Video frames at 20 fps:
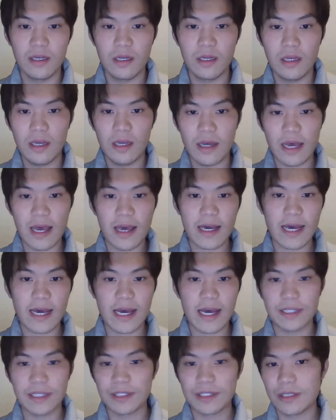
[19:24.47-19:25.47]
I
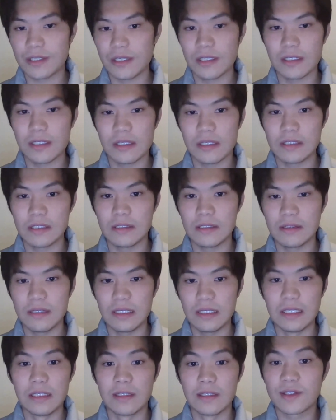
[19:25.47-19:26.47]
had a
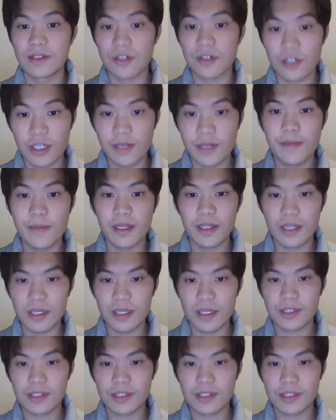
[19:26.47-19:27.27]
30 minutes